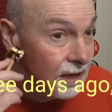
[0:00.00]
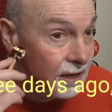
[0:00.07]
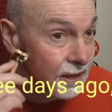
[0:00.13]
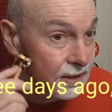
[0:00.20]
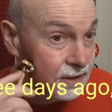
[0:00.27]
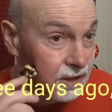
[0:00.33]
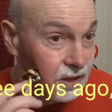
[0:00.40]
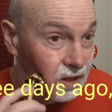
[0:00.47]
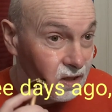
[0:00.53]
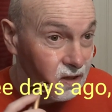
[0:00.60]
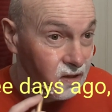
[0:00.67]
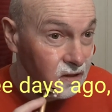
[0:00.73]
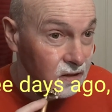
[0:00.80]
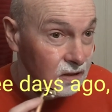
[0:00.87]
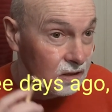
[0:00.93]
And
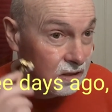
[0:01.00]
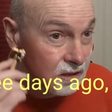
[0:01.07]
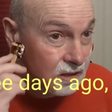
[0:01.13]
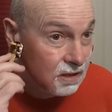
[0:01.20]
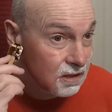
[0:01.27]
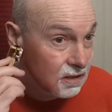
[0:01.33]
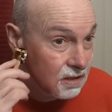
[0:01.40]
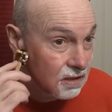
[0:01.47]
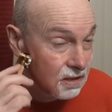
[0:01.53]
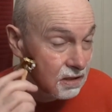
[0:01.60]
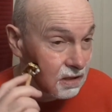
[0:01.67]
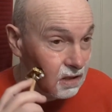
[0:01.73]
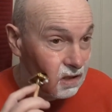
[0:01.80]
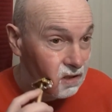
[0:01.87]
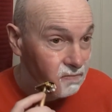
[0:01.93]
I'm
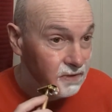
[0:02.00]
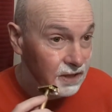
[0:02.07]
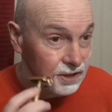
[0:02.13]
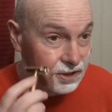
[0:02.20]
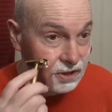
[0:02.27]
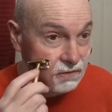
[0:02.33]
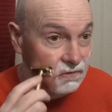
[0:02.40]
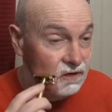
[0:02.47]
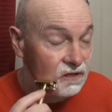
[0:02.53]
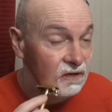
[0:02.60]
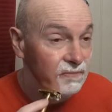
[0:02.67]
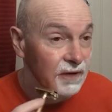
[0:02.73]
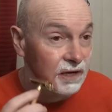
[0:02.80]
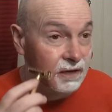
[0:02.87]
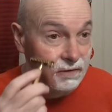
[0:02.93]
not sure what
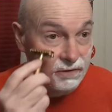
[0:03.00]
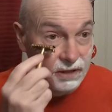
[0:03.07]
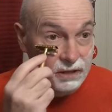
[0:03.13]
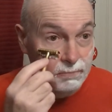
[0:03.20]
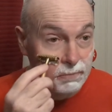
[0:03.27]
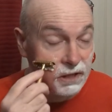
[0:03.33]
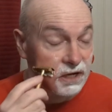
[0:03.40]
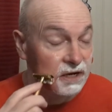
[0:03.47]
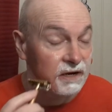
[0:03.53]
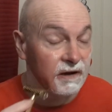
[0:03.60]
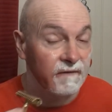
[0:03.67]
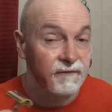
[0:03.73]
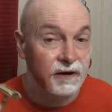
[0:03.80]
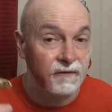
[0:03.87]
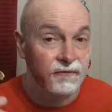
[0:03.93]
to make of this blade.
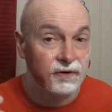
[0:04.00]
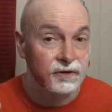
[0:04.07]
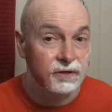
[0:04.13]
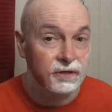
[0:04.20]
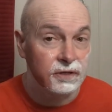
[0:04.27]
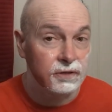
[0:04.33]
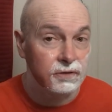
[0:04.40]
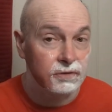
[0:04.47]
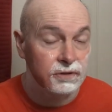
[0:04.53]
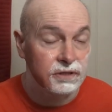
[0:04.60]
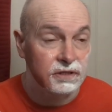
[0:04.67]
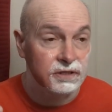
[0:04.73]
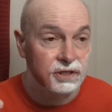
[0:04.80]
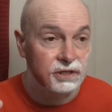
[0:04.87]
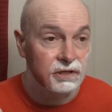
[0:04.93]
I've never
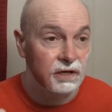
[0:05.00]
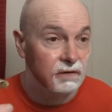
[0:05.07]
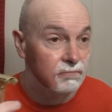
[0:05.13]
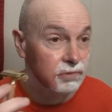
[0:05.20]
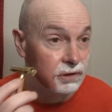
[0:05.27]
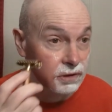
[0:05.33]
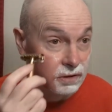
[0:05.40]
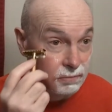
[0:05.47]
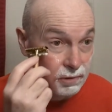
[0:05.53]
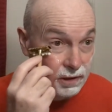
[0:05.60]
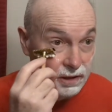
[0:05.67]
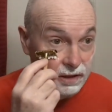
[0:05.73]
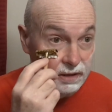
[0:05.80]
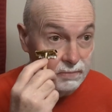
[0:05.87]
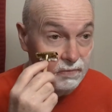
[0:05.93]
used a Gillette Blue
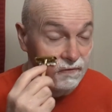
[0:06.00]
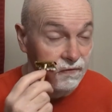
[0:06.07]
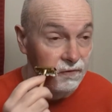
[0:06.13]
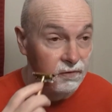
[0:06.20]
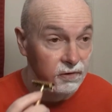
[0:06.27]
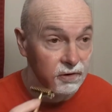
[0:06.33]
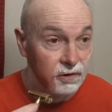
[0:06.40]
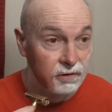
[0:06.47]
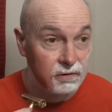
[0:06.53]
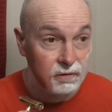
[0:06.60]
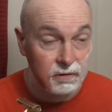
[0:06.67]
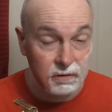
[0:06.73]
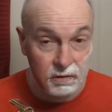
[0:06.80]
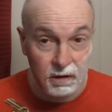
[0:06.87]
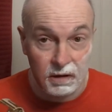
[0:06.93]
blade before.
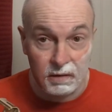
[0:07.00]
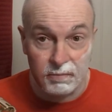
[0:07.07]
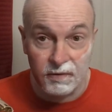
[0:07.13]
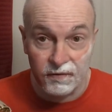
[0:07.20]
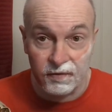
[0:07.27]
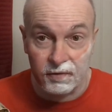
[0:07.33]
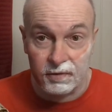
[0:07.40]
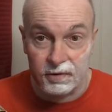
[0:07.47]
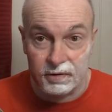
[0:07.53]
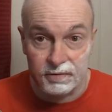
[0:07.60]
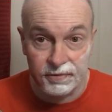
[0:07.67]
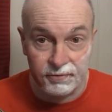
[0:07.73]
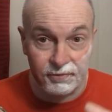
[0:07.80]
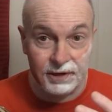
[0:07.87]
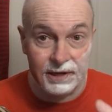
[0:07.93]

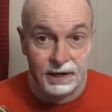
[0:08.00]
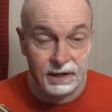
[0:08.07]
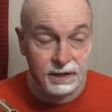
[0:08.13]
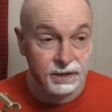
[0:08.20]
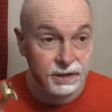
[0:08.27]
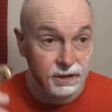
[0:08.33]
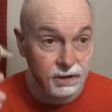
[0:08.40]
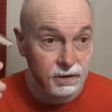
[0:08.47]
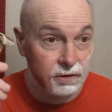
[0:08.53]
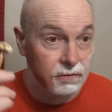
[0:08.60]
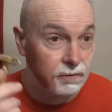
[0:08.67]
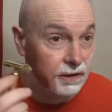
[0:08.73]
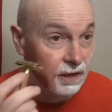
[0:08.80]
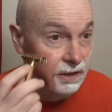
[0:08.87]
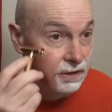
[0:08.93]
Before 3 days ago
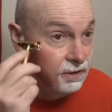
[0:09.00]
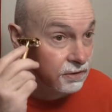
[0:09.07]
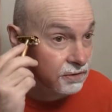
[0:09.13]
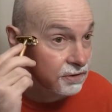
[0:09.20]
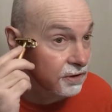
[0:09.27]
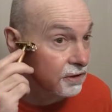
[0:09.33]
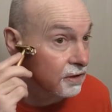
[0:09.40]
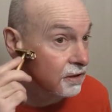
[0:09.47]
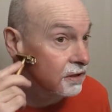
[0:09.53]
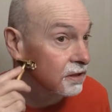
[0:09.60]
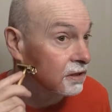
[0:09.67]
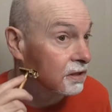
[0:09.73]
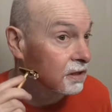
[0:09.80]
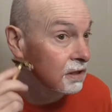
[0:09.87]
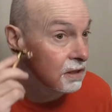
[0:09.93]
when I used
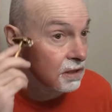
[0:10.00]
this.